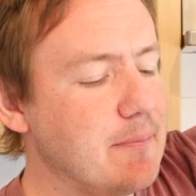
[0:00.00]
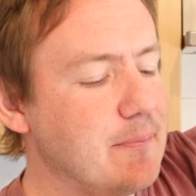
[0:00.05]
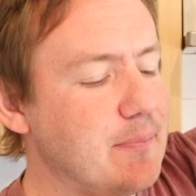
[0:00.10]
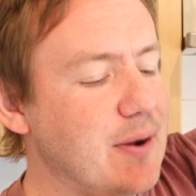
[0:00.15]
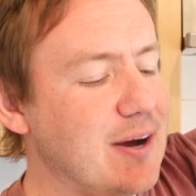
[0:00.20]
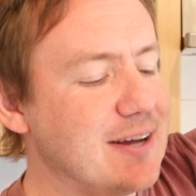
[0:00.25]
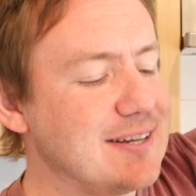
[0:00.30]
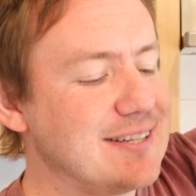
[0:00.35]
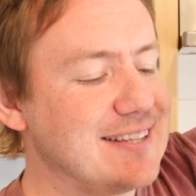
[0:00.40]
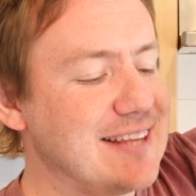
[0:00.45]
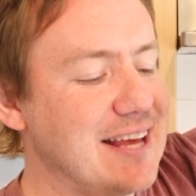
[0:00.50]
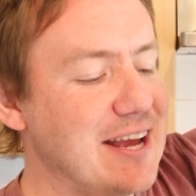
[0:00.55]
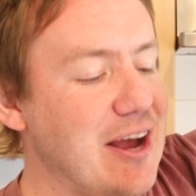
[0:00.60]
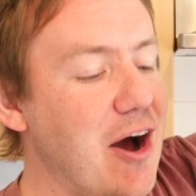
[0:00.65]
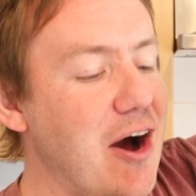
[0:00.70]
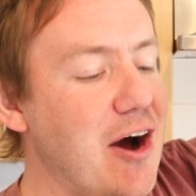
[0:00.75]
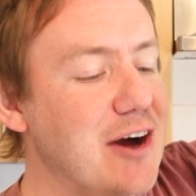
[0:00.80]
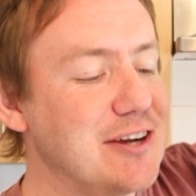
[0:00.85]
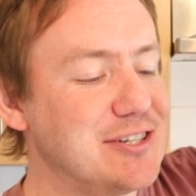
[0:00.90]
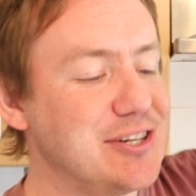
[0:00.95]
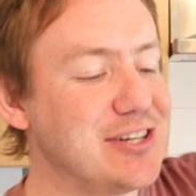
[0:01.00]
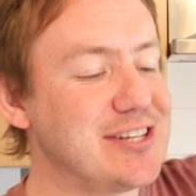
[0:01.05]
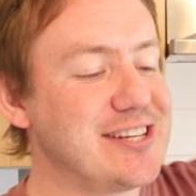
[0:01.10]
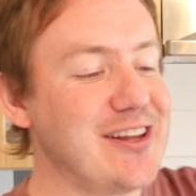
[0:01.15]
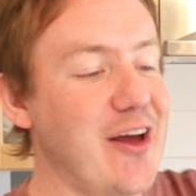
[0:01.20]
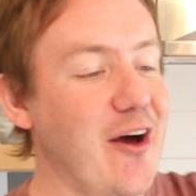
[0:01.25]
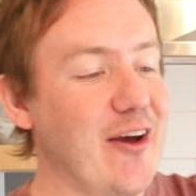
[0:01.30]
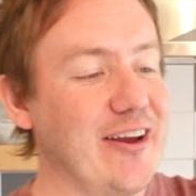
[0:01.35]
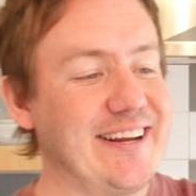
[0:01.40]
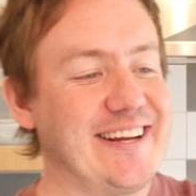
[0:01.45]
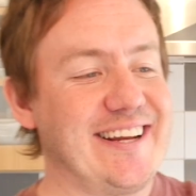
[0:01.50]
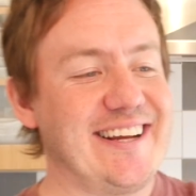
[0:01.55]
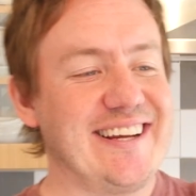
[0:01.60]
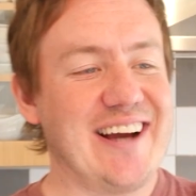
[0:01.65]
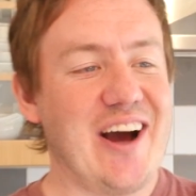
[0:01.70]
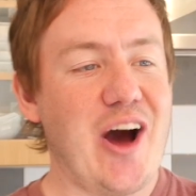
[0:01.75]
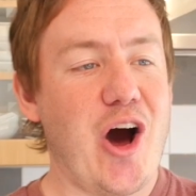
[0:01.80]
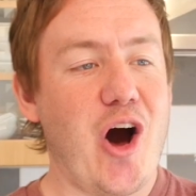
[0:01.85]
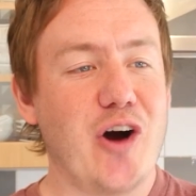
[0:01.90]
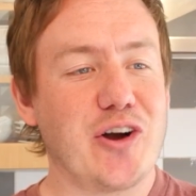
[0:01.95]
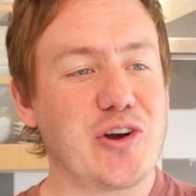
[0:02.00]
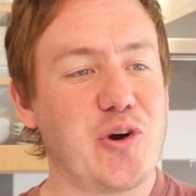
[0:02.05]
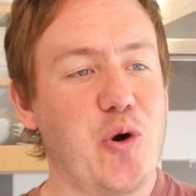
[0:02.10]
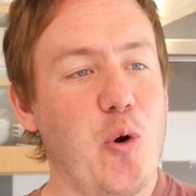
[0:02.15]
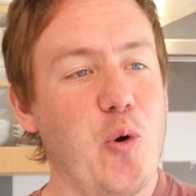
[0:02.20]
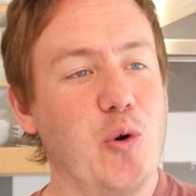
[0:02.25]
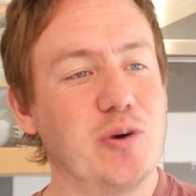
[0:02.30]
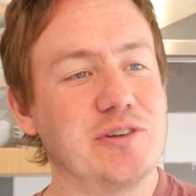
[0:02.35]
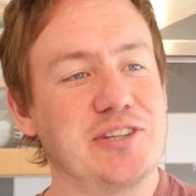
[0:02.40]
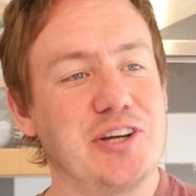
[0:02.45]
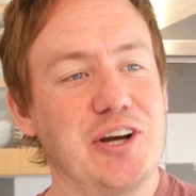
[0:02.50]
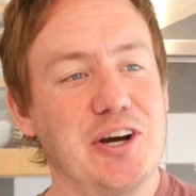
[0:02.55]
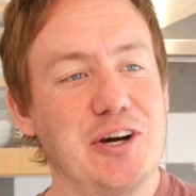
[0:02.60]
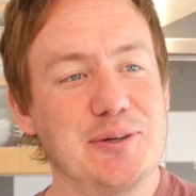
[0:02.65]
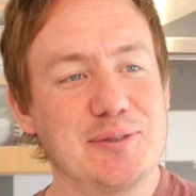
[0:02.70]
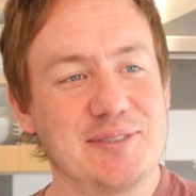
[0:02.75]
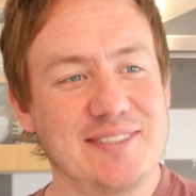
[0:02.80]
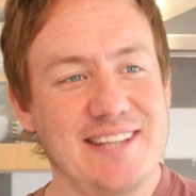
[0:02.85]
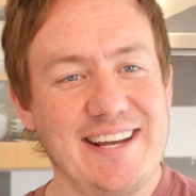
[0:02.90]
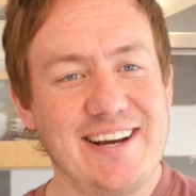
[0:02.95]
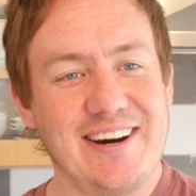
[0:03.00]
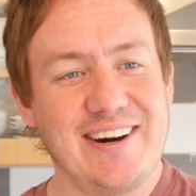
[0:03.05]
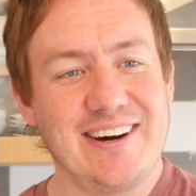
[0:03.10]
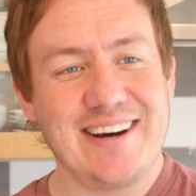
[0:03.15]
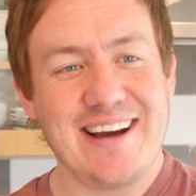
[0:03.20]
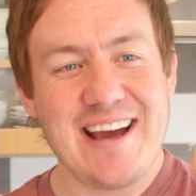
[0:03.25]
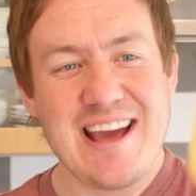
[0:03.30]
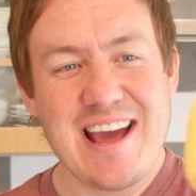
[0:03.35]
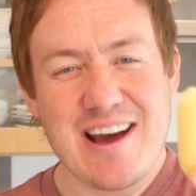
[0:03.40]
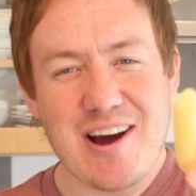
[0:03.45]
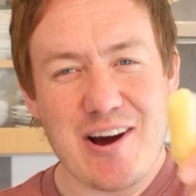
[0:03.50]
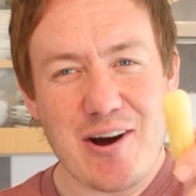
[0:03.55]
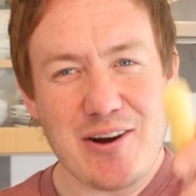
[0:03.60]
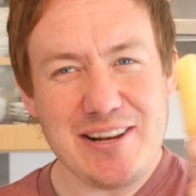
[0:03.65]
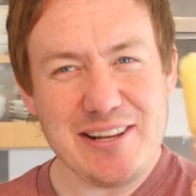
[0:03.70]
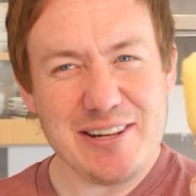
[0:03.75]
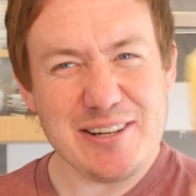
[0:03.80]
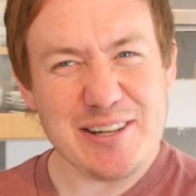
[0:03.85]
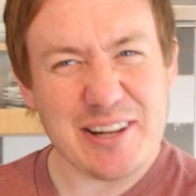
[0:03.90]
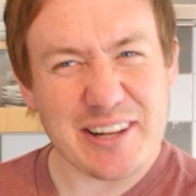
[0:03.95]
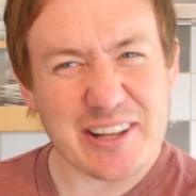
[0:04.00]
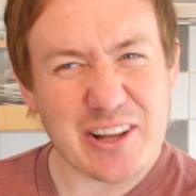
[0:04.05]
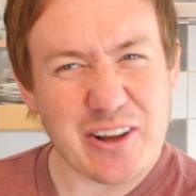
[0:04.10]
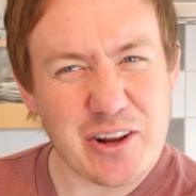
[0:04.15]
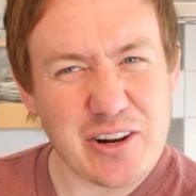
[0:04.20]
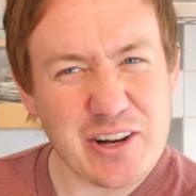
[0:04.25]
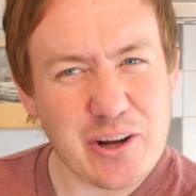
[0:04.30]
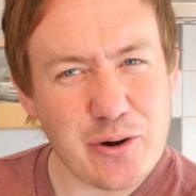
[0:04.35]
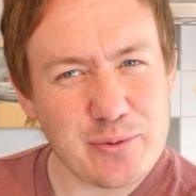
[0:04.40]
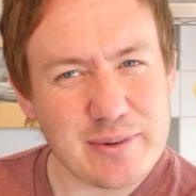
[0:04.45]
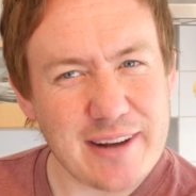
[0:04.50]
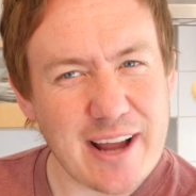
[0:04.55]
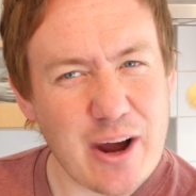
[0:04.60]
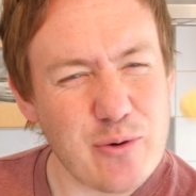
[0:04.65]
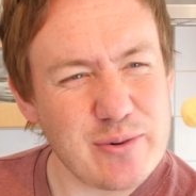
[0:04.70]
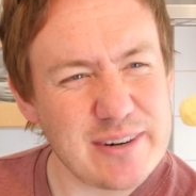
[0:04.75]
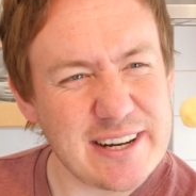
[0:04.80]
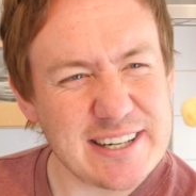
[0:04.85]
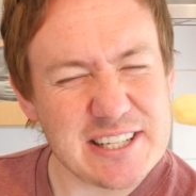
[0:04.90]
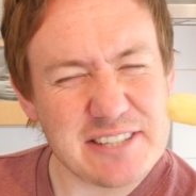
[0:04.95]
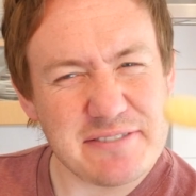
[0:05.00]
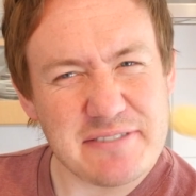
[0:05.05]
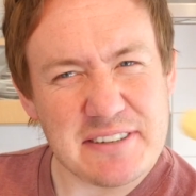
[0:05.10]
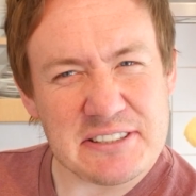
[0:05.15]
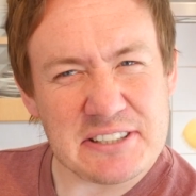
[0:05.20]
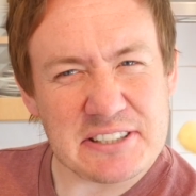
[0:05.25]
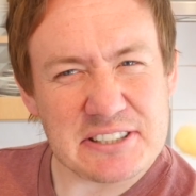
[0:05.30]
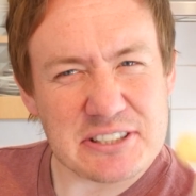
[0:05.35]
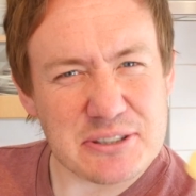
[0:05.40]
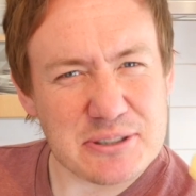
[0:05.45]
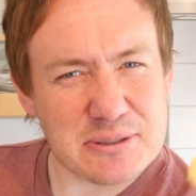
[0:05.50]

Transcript: But they are just like our corn curls. They are little, uh, little old lady's fingers.